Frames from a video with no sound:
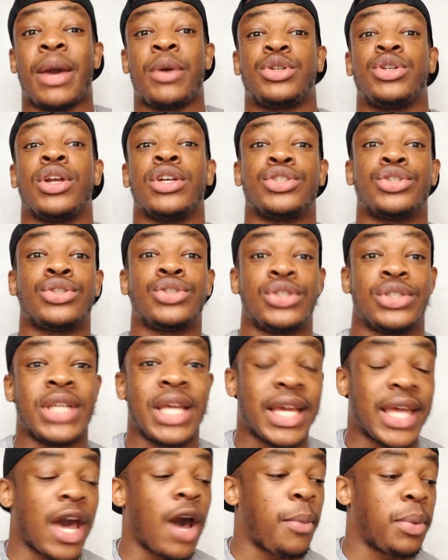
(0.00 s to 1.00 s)
time you should
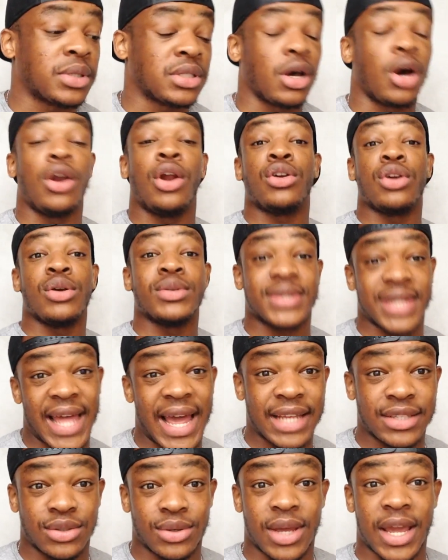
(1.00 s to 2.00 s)
seek help along those lines.